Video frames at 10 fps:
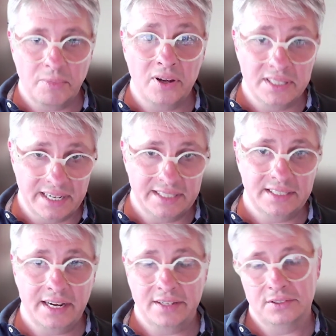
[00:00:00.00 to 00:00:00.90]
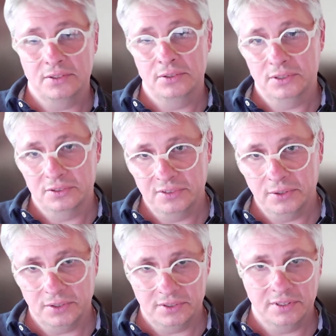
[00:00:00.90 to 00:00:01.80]
mundane tasks so you can
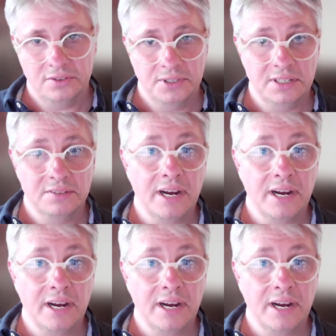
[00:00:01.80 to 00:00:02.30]
focus on the real